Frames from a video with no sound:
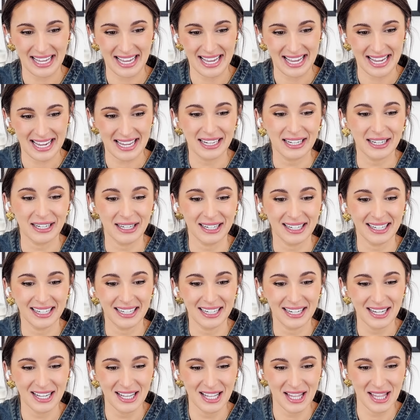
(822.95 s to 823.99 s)
in
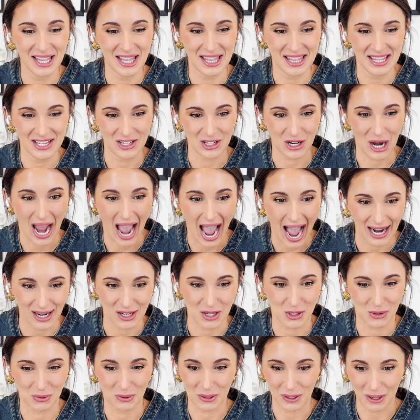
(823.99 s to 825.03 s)
your
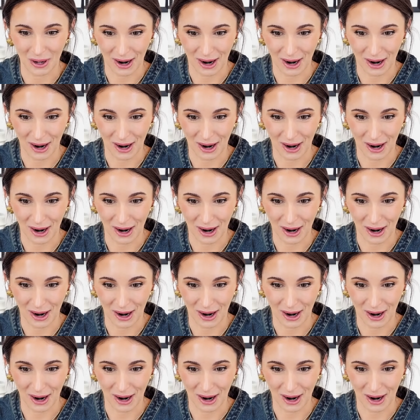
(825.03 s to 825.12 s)
actual